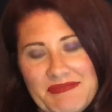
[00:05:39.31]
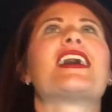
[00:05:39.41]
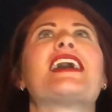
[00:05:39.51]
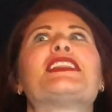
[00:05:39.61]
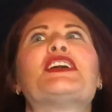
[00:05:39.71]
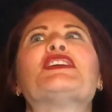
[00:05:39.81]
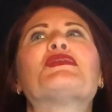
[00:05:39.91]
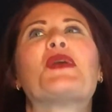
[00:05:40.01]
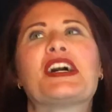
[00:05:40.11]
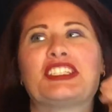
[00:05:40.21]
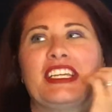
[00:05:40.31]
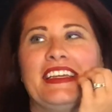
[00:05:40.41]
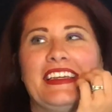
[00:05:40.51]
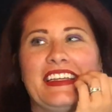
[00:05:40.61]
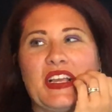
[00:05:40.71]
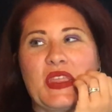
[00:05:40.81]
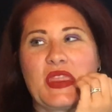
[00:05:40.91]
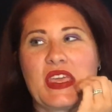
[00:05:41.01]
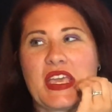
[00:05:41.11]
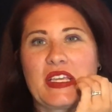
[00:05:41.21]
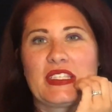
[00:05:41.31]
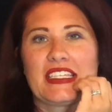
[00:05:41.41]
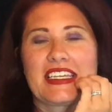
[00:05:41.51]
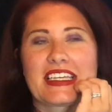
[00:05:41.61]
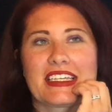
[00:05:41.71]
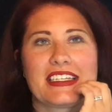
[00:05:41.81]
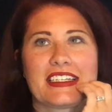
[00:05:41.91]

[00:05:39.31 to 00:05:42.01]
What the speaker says: I love watching things like,